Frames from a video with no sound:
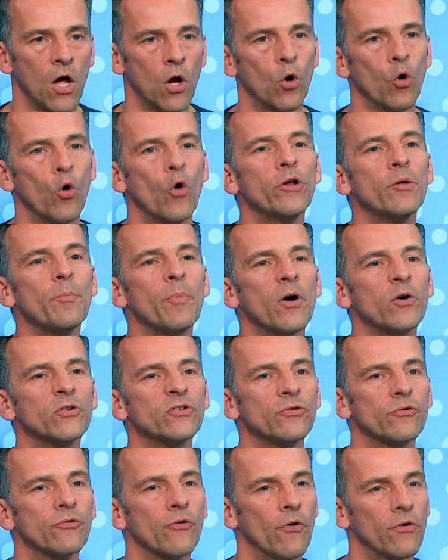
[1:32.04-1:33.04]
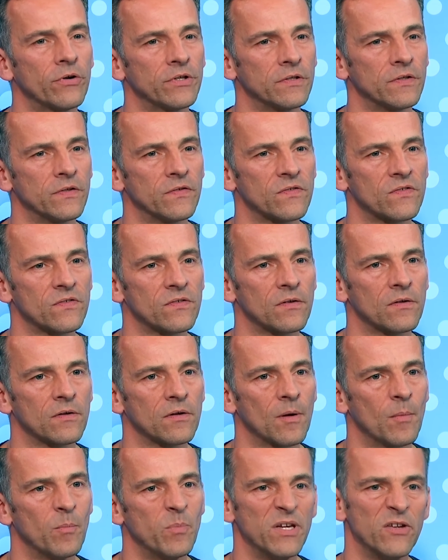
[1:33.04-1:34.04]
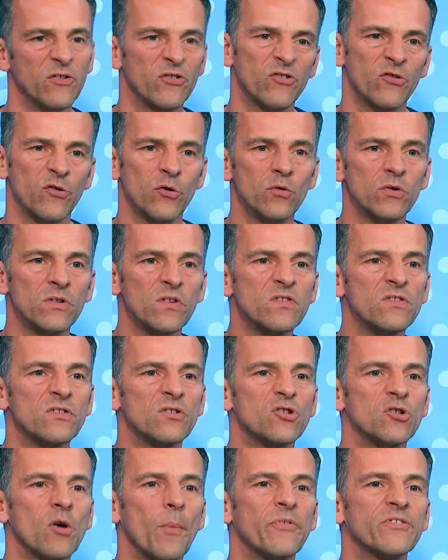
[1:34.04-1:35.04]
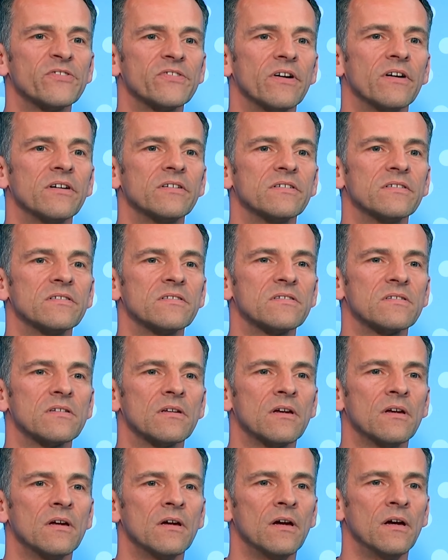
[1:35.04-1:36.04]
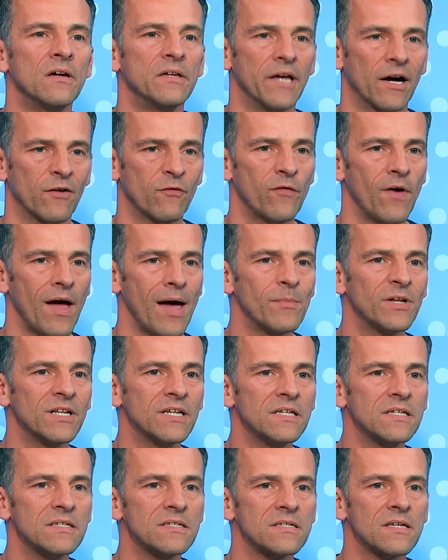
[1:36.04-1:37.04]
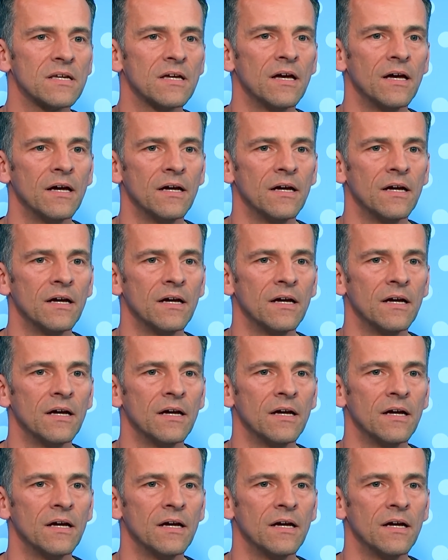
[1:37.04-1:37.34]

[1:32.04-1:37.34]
Learn about your audience, be it students and job starters, young families,